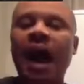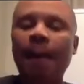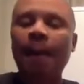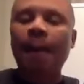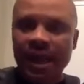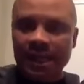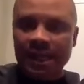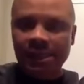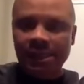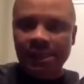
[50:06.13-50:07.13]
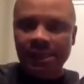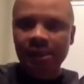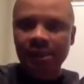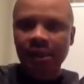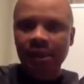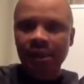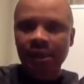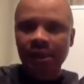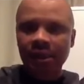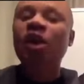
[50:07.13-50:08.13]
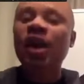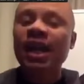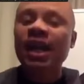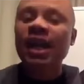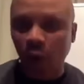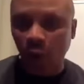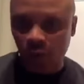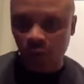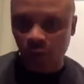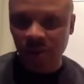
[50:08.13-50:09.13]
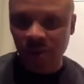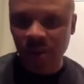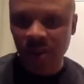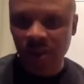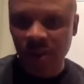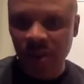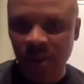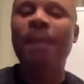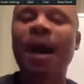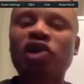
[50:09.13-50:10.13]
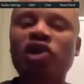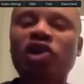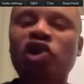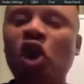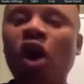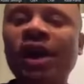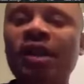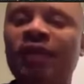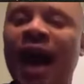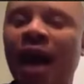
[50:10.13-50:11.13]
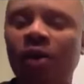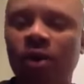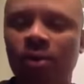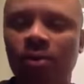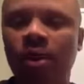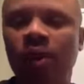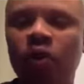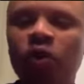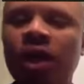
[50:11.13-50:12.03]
top ranks and their income goals by charting the volume through